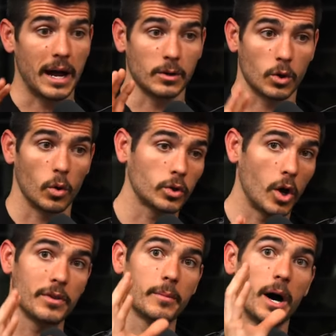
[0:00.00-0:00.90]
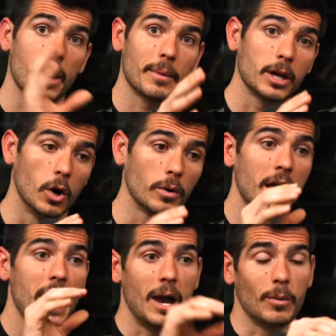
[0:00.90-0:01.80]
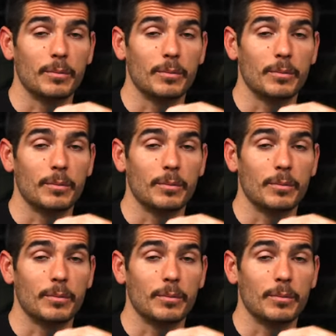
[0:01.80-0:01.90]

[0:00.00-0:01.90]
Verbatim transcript: I cold called them on my own and